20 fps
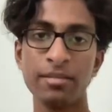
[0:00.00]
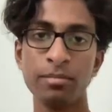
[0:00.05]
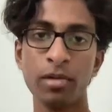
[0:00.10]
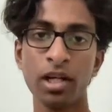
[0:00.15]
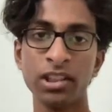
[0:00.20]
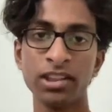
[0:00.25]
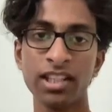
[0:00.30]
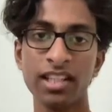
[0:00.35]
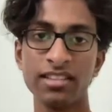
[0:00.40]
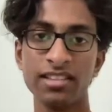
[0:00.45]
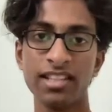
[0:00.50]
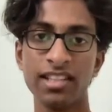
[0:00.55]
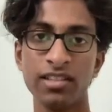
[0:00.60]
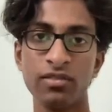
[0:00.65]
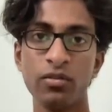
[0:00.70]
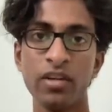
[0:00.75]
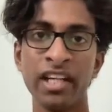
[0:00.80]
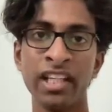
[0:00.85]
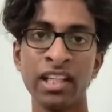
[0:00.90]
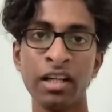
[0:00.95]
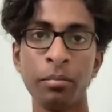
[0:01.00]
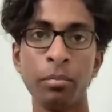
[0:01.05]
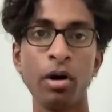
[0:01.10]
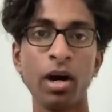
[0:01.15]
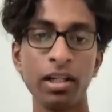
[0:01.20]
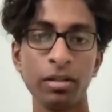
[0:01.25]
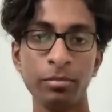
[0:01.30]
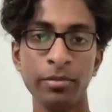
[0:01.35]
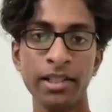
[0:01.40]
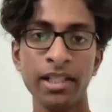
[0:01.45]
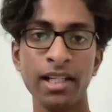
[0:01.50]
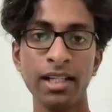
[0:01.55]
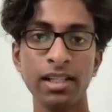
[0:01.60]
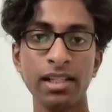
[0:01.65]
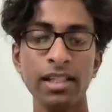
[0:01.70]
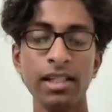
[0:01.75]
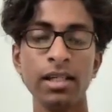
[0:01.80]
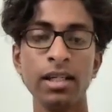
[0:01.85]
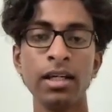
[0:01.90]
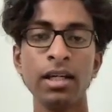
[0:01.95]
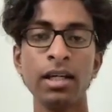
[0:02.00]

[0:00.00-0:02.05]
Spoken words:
much as just winning a pawn immediately.